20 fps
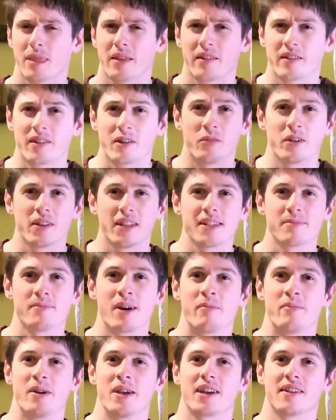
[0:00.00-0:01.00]
So what these
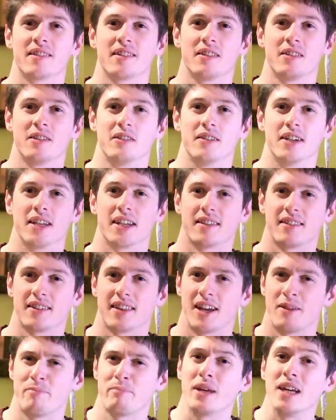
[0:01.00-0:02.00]
mapmakers are doing is
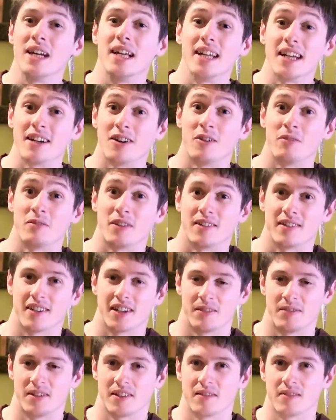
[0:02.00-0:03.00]
they're peeling off the
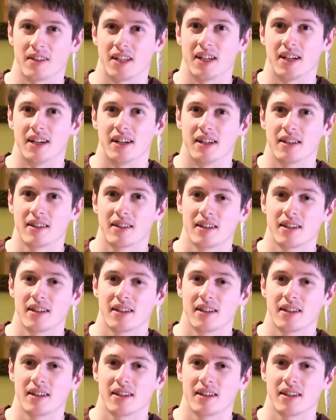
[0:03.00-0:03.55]
surface of the Earth.